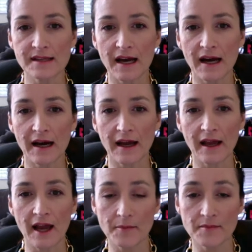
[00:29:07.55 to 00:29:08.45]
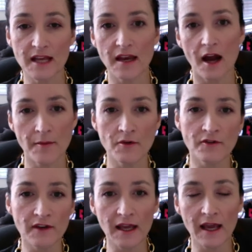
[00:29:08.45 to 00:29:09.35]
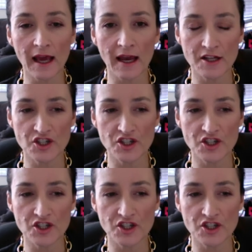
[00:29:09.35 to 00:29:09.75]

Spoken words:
I update iMovie and it